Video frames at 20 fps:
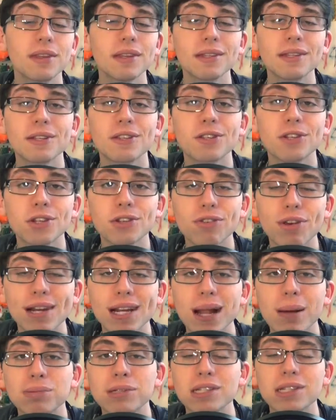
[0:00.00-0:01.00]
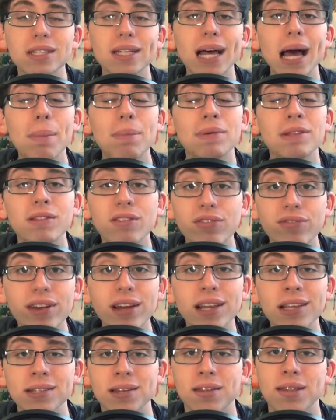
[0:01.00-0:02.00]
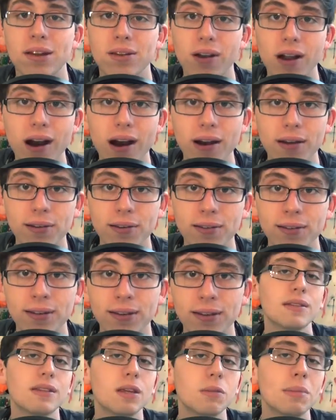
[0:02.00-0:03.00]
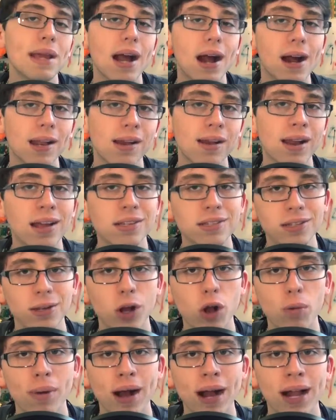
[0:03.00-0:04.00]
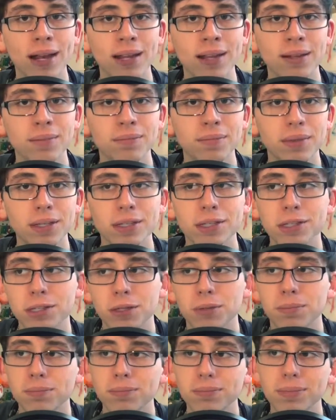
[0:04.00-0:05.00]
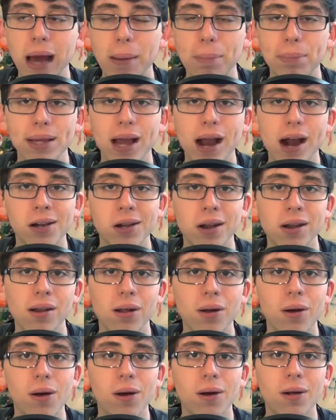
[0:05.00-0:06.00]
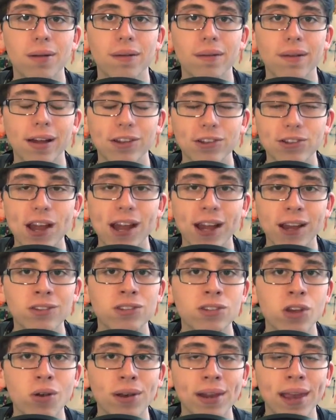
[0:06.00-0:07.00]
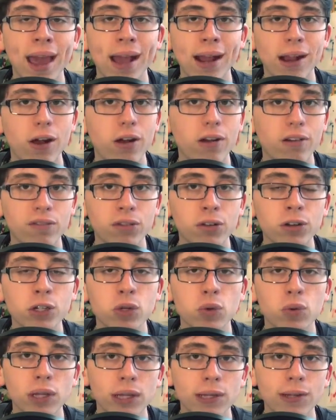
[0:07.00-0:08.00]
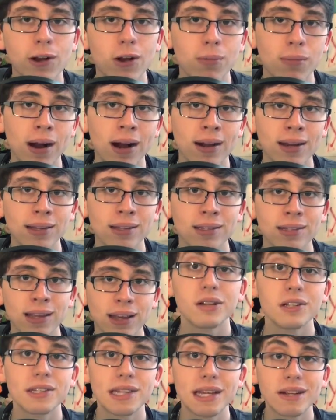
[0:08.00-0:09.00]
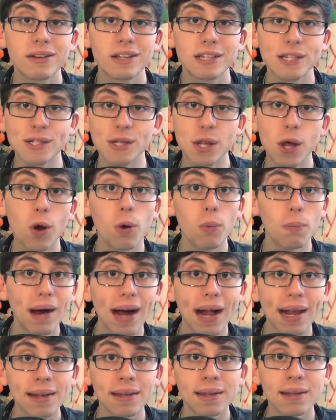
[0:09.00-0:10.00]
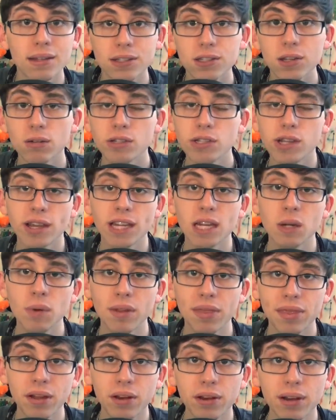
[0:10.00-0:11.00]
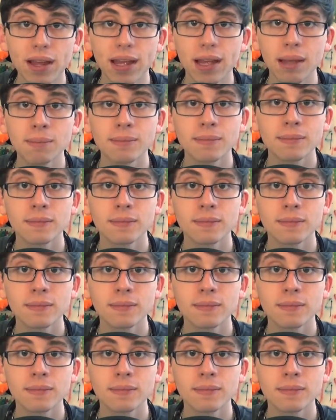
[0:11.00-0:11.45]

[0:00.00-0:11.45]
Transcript: This is a straight up slap in the face to their honor. To be honored as a nobody is to not be honored at all, and Jack and Zodiac are virtually nobodies because there is no body associated with their name.